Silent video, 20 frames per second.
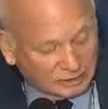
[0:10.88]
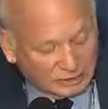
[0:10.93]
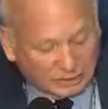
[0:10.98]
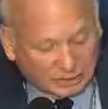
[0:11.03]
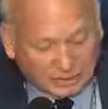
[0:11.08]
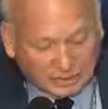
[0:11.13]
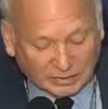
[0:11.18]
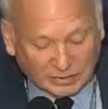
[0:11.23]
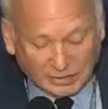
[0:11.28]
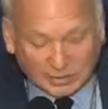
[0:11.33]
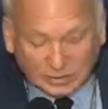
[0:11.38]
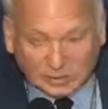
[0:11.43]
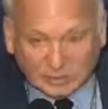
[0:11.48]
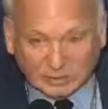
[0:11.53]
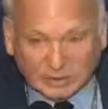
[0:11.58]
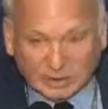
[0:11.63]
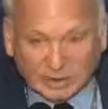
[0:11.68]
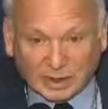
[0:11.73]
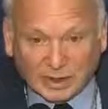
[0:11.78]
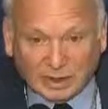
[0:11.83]
response.
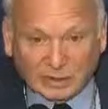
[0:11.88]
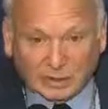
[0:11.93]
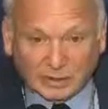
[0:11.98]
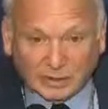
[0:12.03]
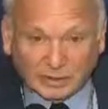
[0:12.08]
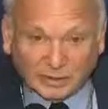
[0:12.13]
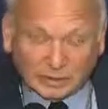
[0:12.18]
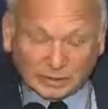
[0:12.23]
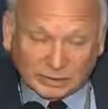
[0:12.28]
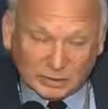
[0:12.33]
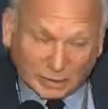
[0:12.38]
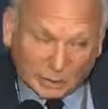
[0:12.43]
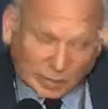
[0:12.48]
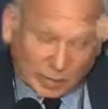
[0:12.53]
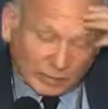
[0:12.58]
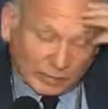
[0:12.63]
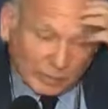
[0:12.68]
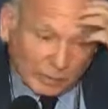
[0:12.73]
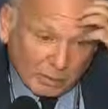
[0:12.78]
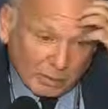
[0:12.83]
James Galbraith is
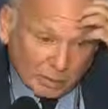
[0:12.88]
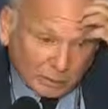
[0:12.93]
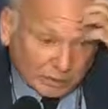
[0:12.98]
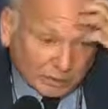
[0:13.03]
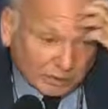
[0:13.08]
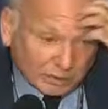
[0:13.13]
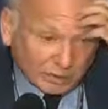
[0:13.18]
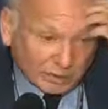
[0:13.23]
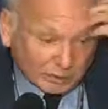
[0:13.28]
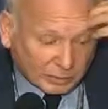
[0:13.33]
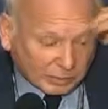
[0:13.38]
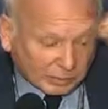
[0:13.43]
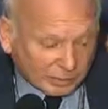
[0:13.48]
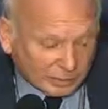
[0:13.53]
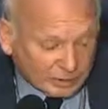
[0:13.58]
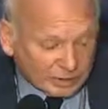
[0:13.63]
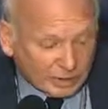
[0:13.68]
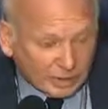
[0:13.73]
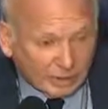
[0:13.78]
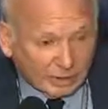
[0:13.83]
one of the most
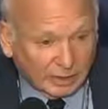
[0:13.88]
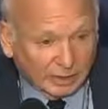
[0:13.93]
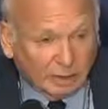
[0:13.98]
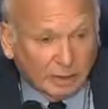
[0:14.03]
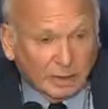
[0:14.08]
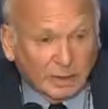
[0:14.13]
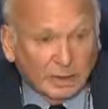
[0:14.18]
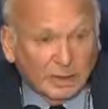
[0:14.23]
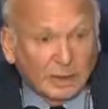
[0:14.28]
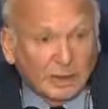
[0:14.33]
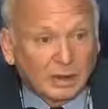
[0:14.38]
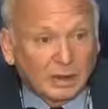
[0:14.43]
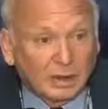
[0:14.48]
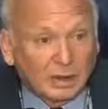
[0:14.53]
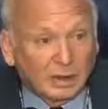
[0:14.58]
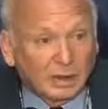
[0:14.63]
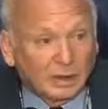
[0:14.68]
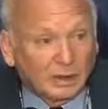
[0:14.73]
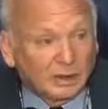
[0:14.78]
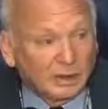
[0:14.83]
frequently cited
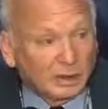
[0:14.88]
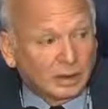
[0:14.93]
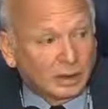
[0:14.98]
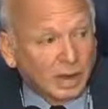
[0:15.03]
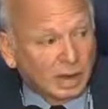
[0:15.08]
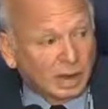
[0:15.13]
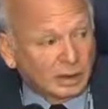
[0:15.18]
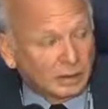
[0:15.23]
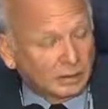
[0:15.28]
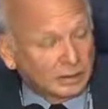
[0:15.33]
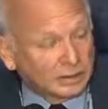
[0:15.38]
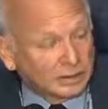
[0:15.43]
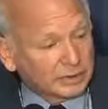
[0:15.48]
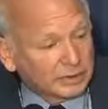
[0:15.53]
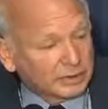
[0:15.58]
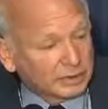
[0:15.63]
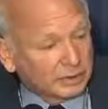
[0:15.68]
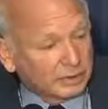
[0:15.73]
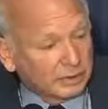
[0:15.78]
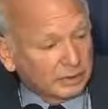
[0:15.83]

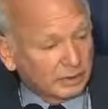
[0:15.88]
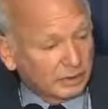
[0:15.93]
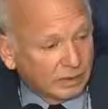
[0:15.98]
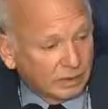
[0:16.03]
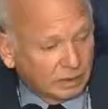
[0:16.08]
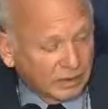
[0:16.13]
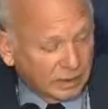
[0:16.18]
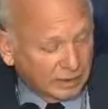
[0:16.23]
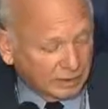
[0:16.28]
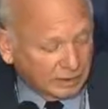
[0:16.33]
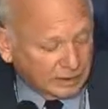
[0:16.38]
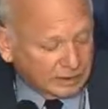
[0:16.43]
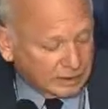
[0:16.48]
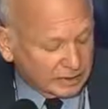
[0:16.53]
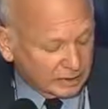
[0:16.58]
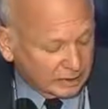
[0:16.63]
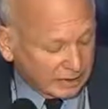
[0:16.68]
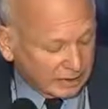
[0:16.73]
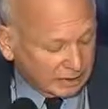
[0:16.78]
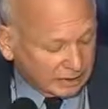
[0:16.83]
economists in the United
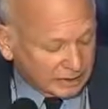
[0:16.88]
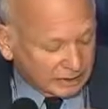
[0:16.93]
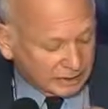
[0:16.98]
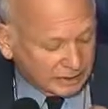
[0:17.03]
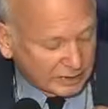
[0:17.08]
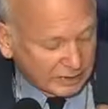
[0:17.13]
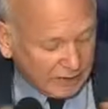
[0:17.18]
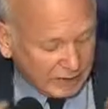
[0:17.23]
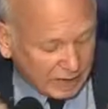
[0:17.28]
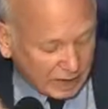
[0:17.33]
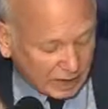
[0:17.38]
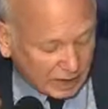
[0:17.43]
States.